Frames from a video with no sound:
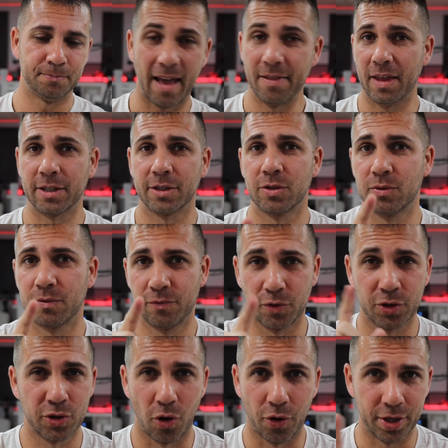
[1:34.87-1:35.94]
And that's for
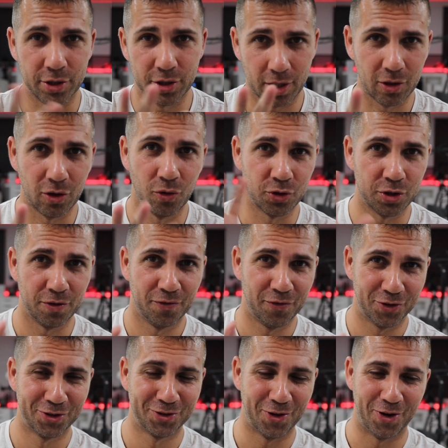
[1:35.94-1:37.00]
storage, enclosure
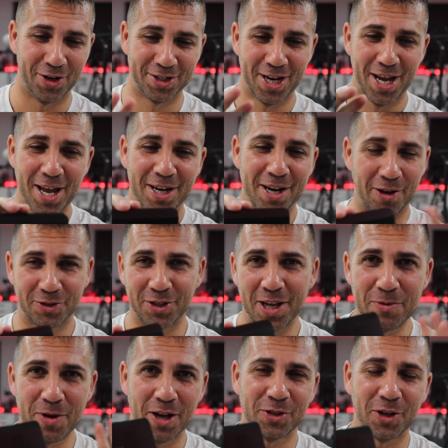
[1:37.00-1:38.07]
for storage. Now today
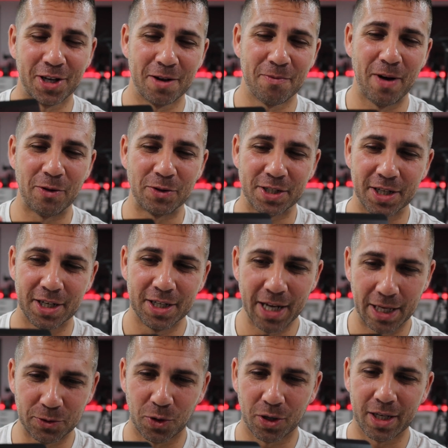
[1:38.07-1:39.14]
we are talking about
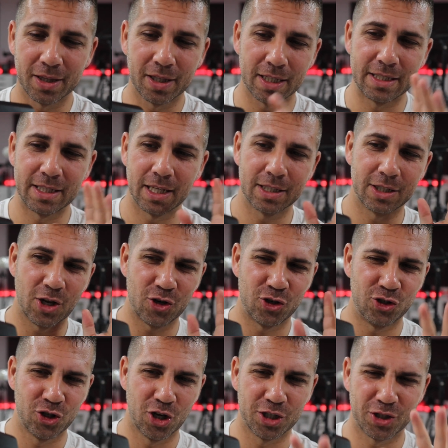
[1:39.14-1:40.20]
network and this is
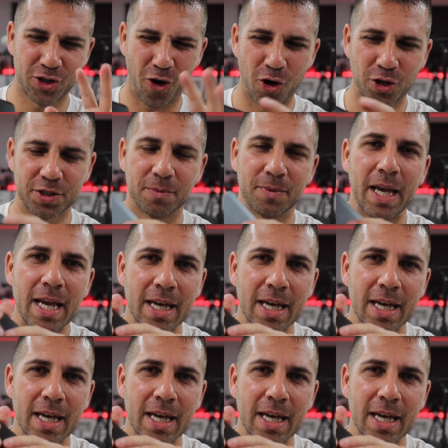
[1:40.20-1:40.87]
just awesome.